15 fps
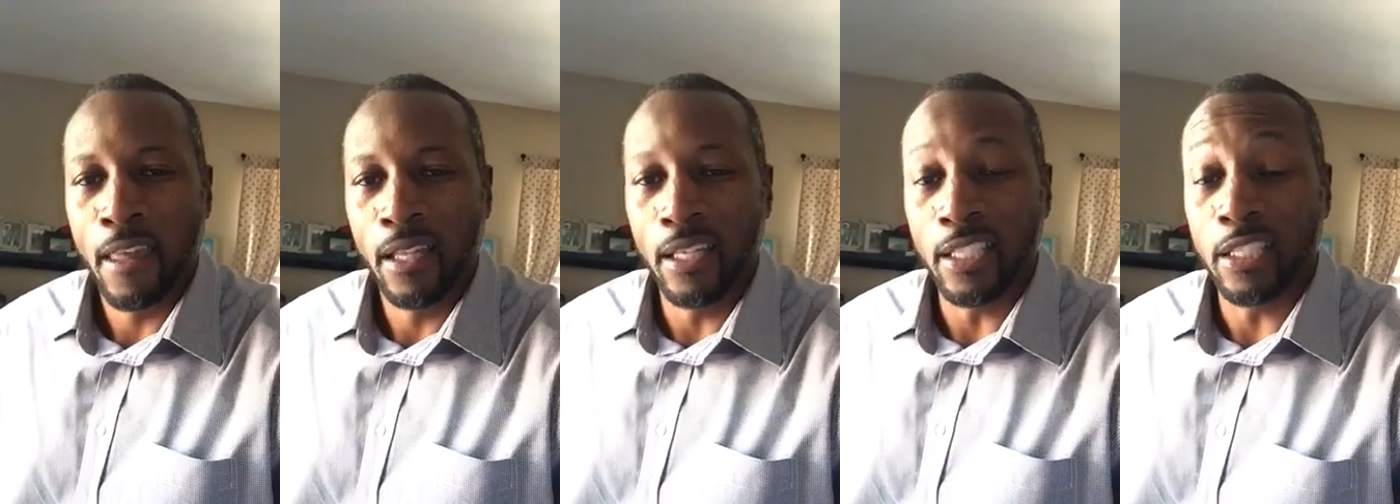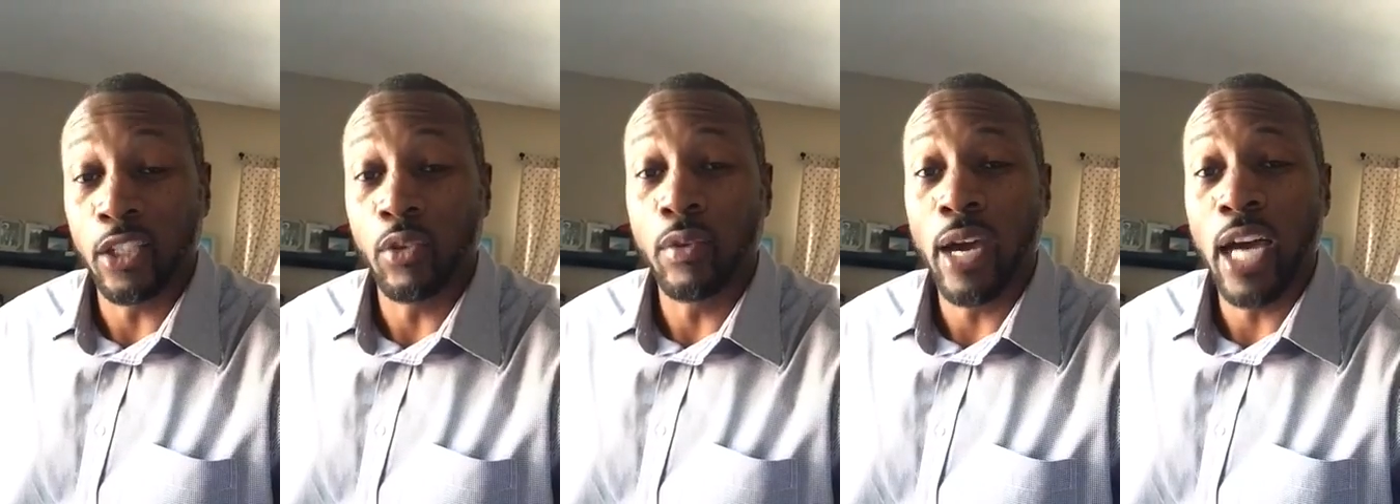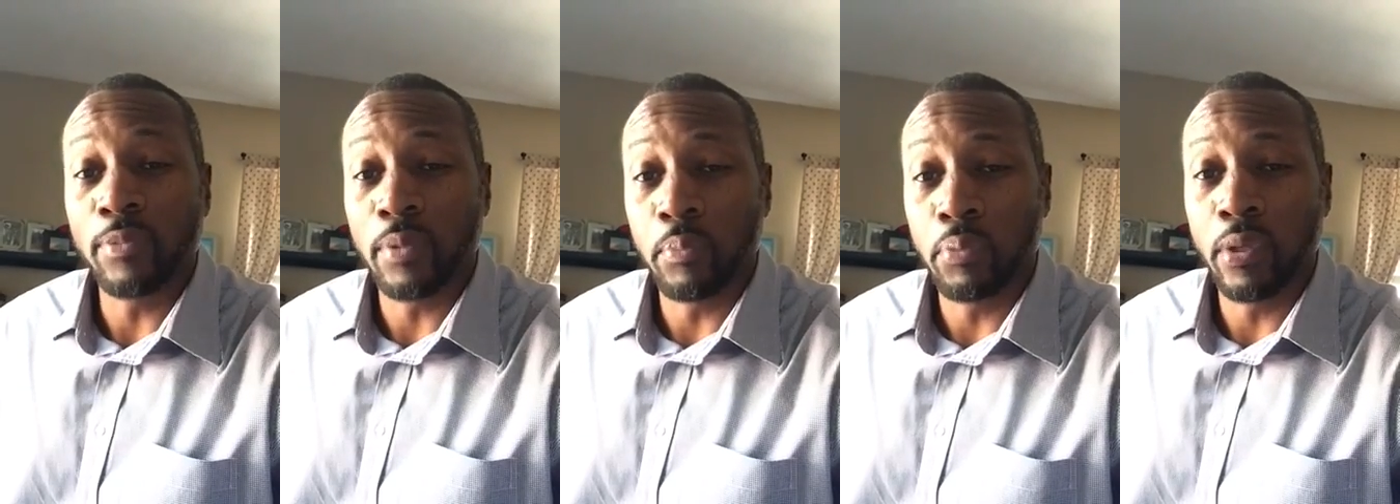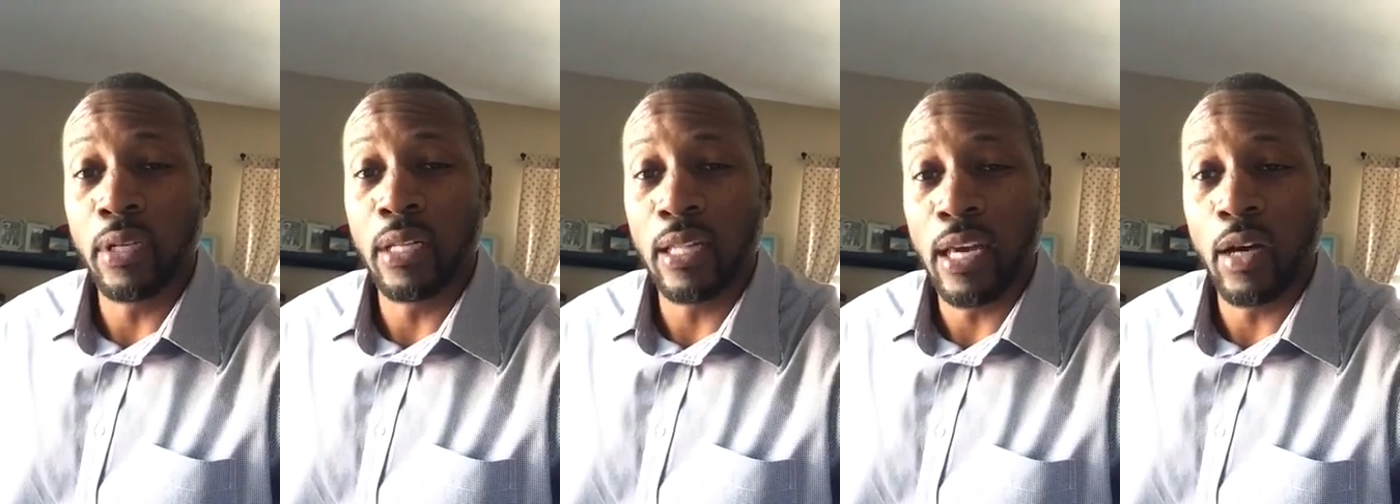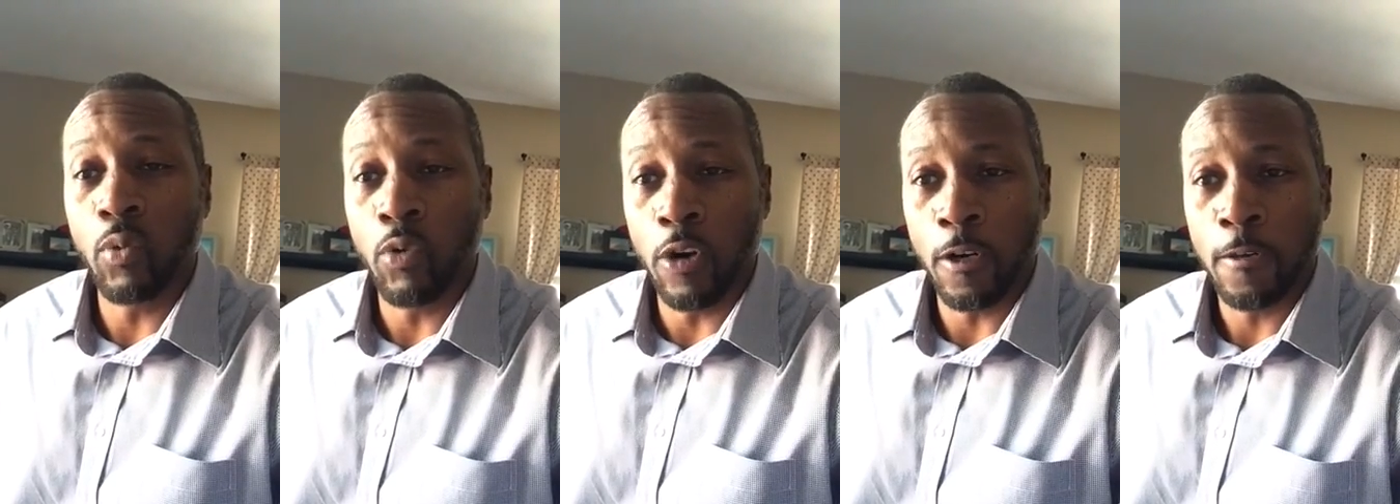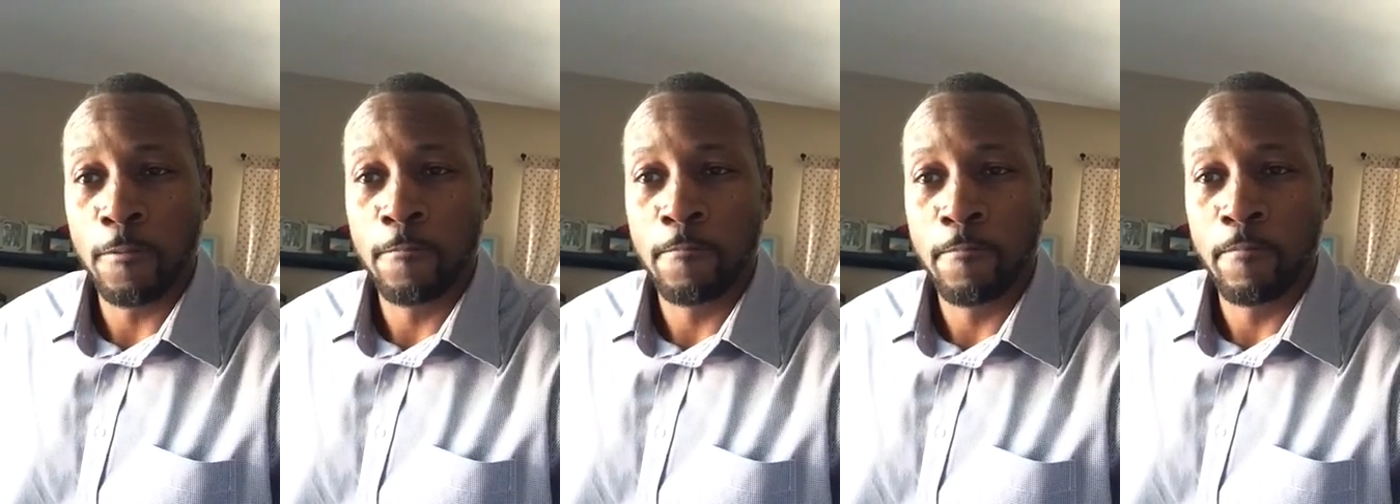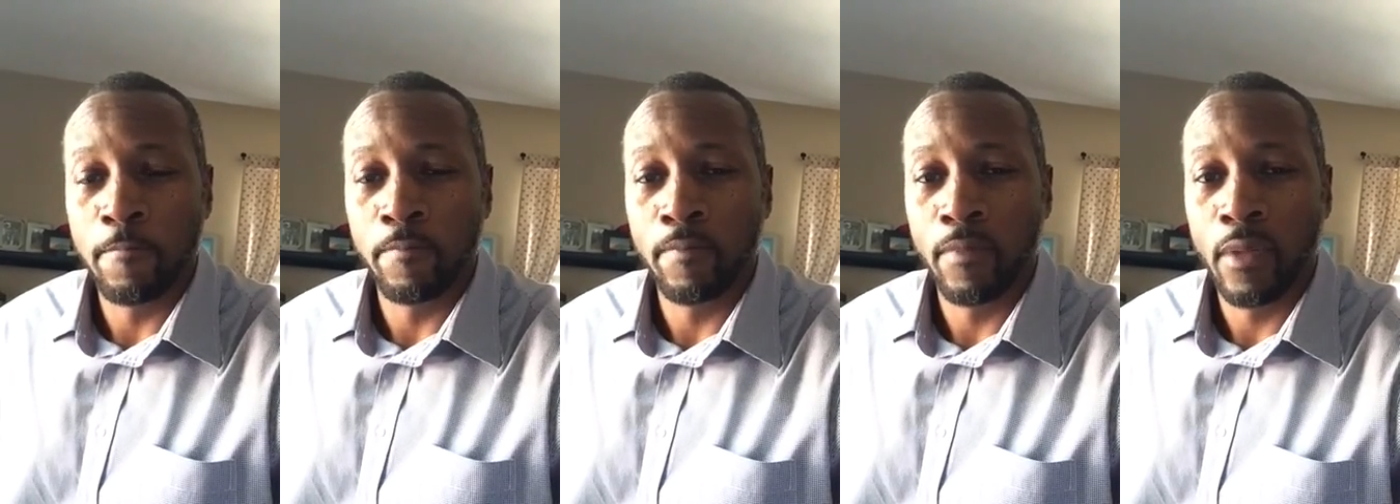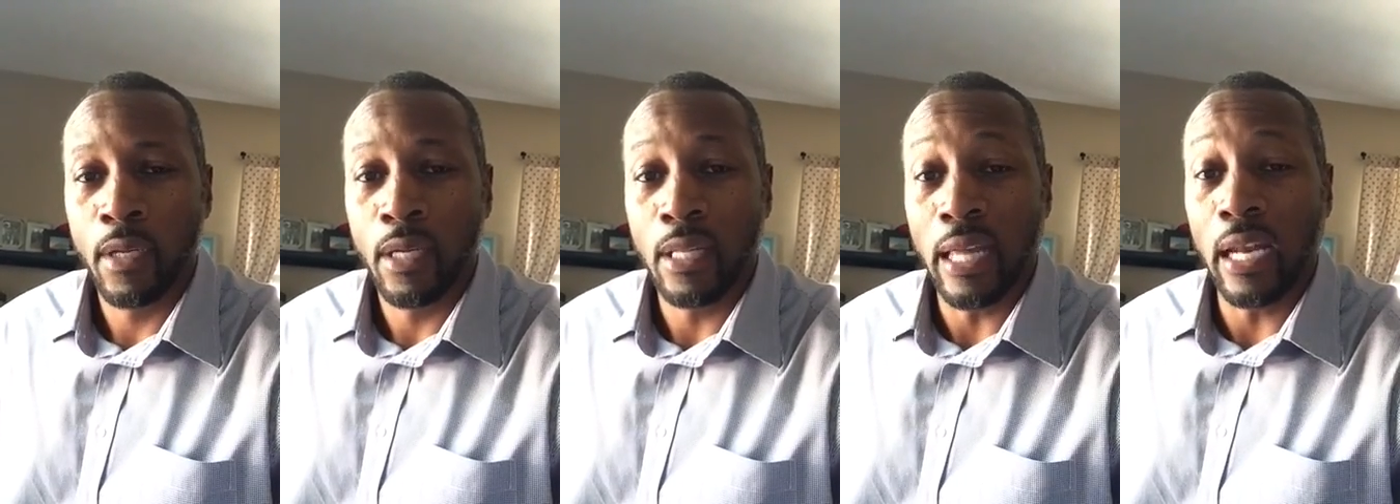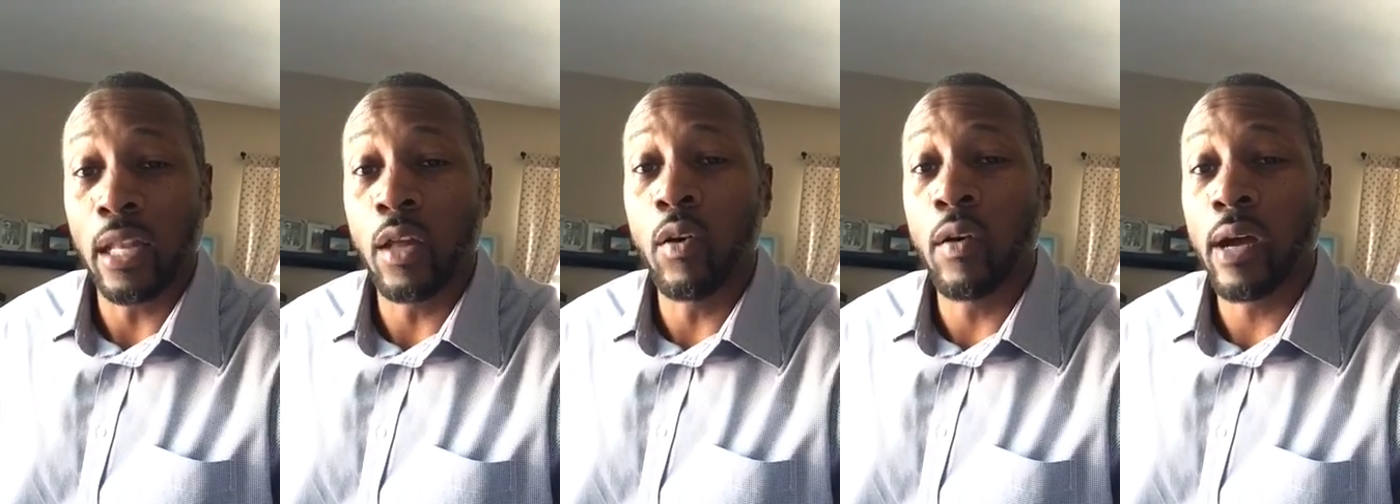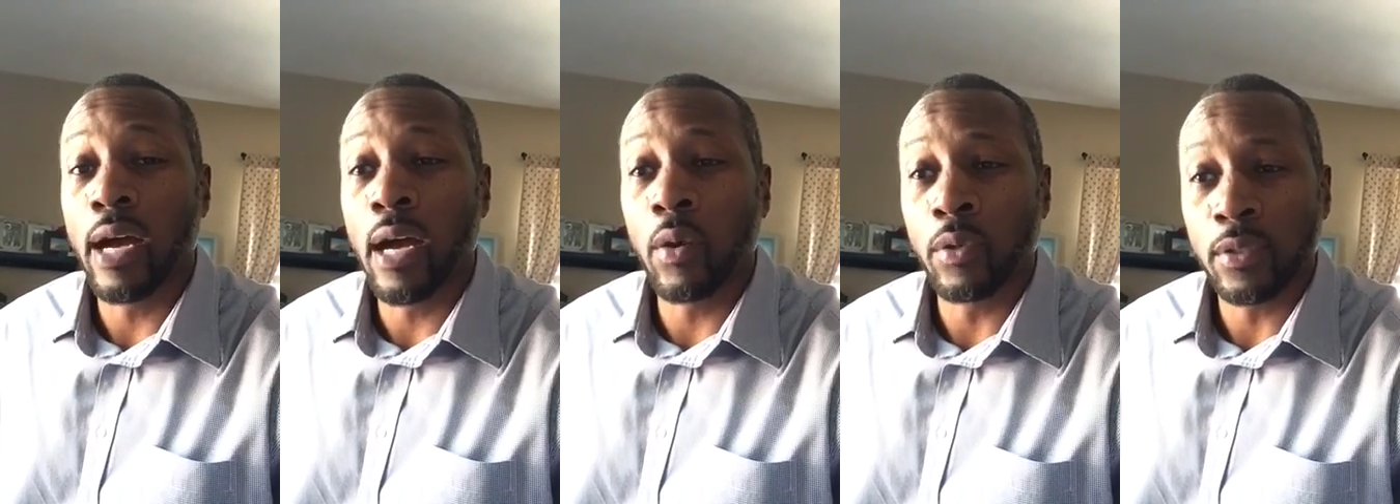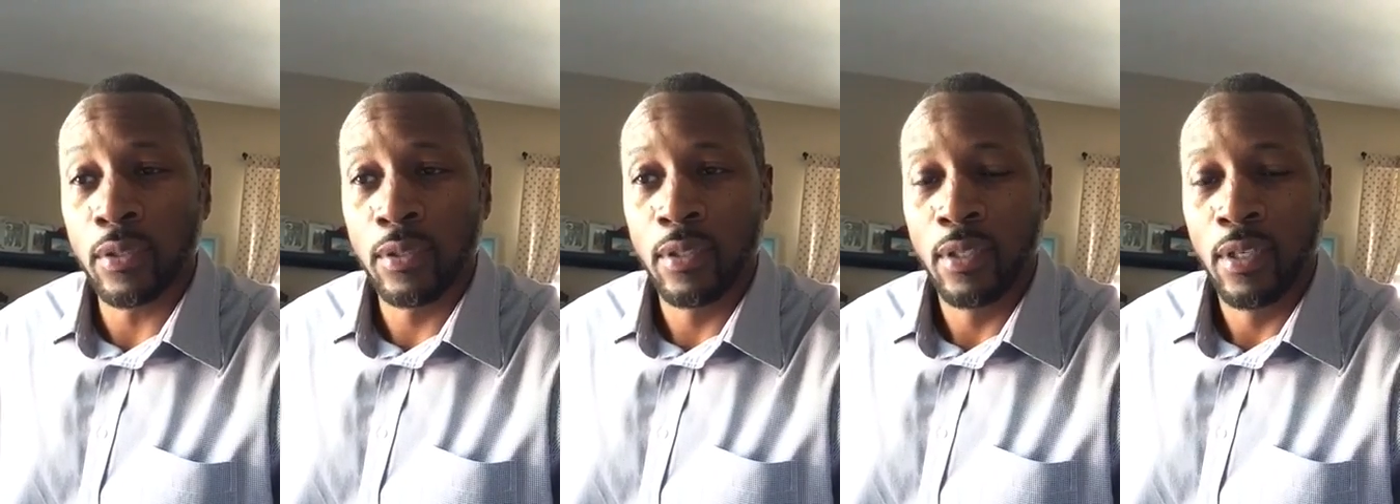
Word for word: Listen, you guys been putting in a lot of work, a lot of long hours.